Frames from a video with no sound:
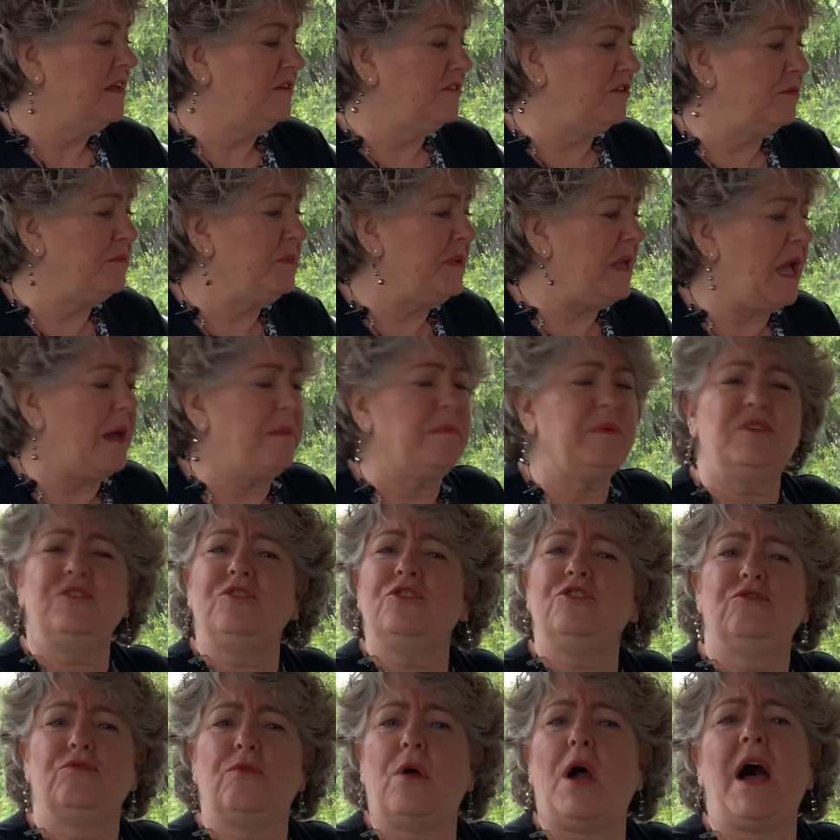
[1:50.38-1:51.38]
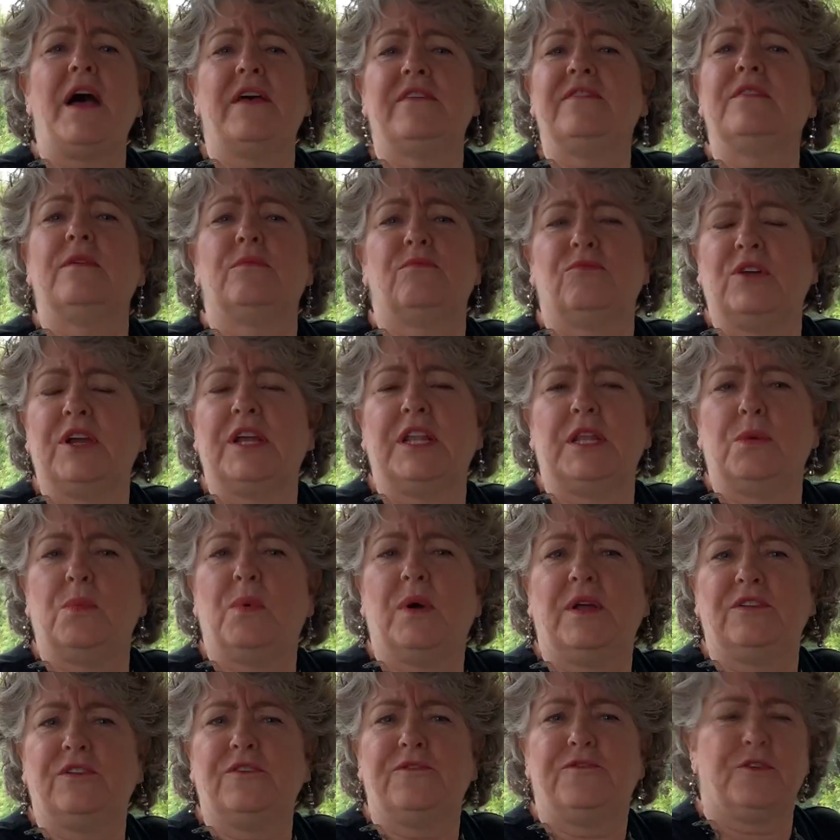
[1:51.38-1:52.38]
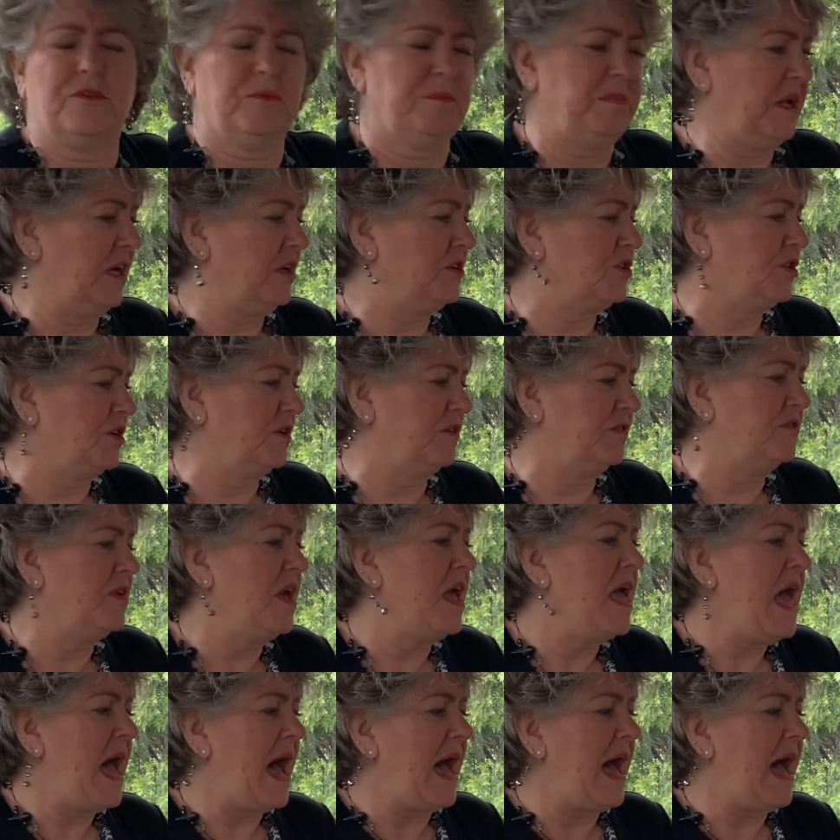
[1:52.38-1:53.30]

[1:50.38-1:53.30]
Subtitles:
to be able to draw some really wonderful pictures.